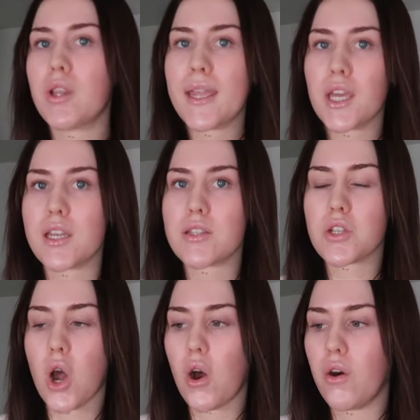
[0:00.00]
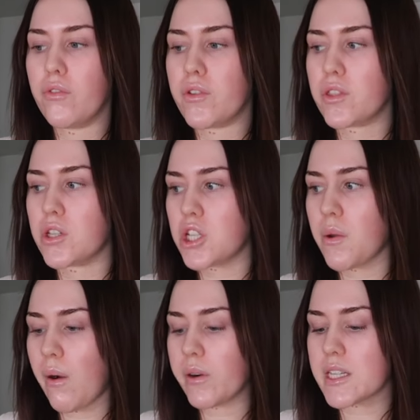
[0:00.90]
layers of the
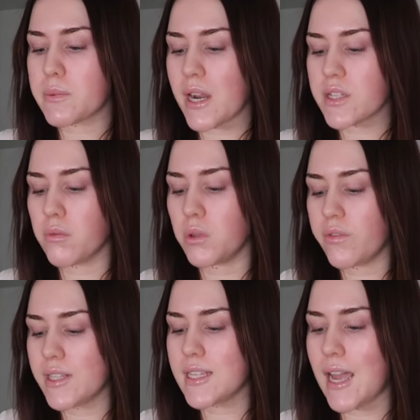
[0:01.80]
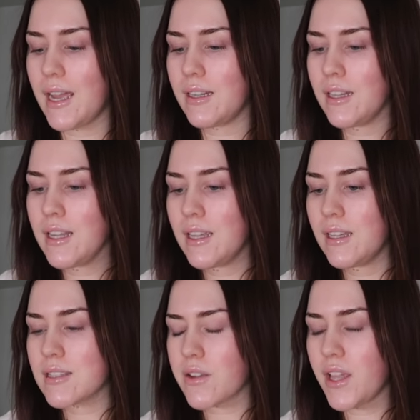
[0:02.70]
2-hour express from Loving Tan.
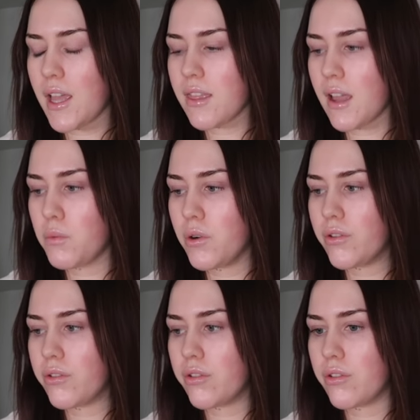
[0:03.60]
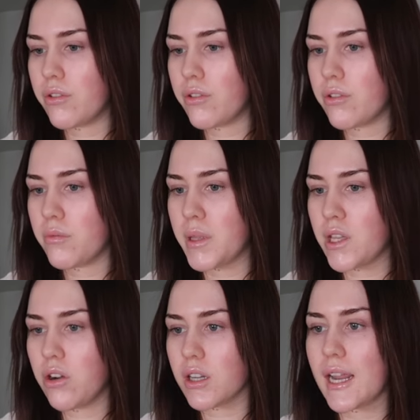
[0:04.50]
Cause I feel like that would be
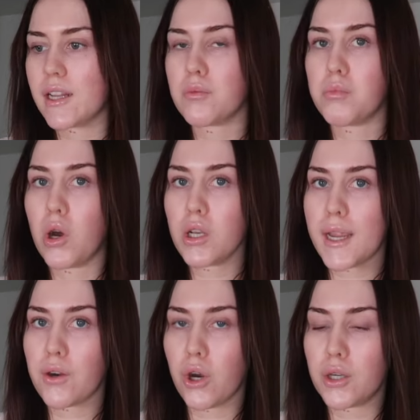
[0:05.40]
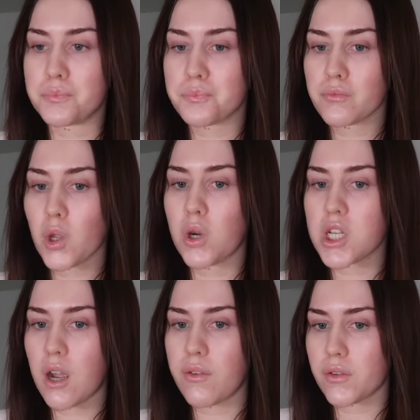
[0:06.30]
good. Like, put a layer on,
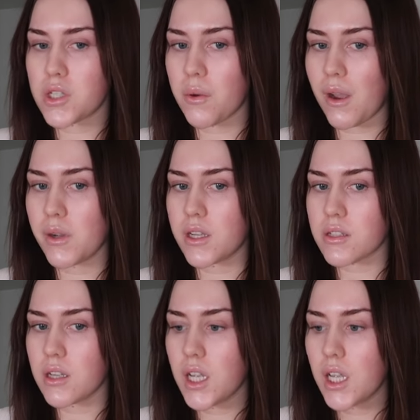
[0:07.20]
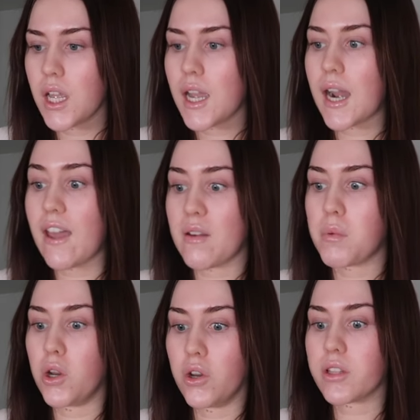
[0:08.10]
wash it off after 2 hours, and then
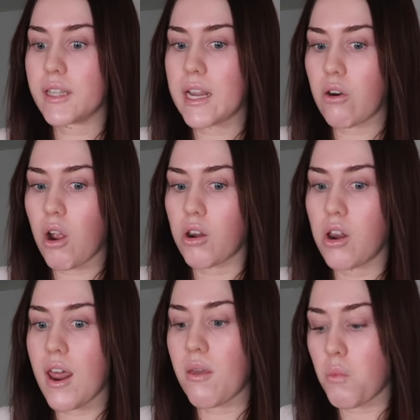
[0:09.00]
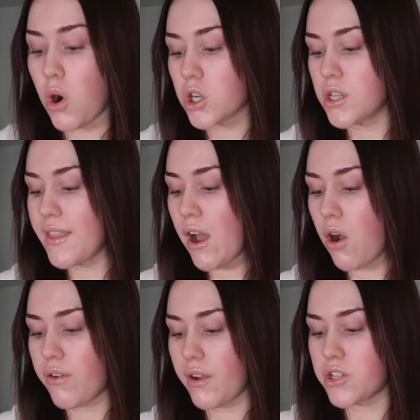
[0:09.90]
put another layer on and then wash that
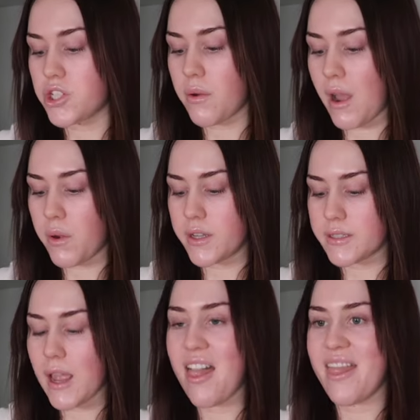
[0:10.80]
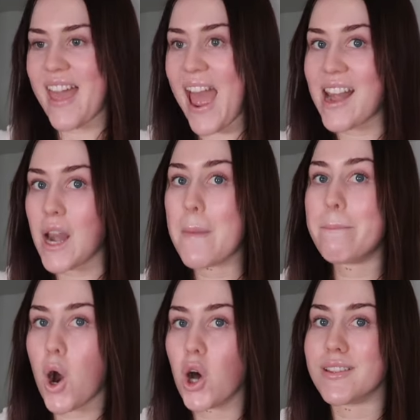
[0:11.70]
off after 2 hours, and then
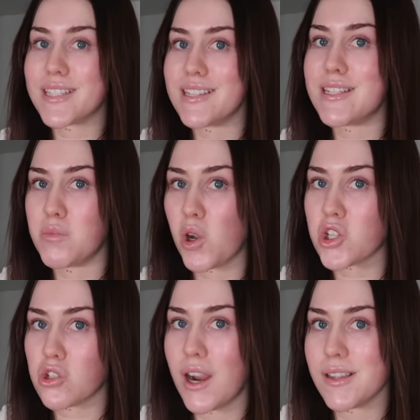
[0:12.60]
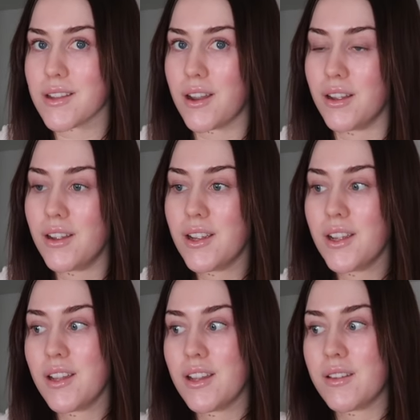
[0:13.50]
put on tinted moisturizer.
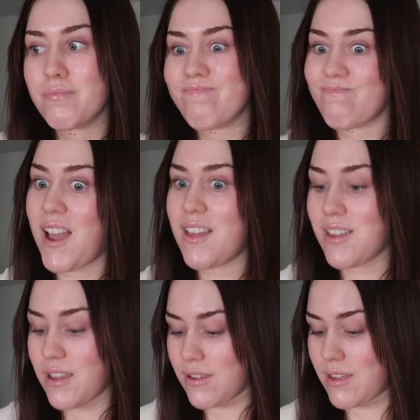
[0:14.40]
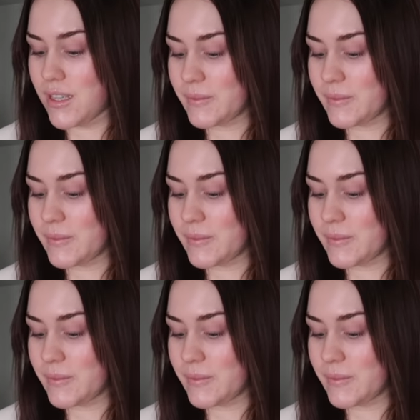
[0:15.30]
I think